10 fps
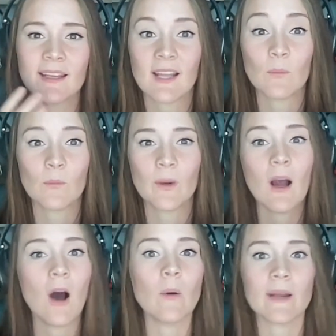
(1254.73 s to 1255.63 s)
and we
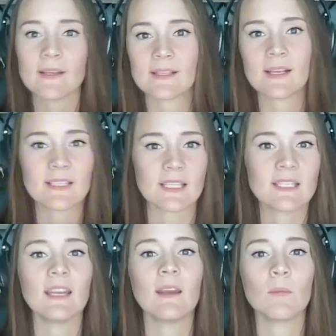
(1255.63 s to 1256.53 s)
always as a
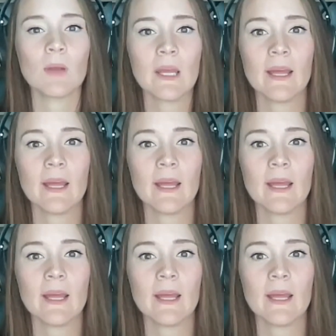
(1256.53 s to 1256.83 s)
team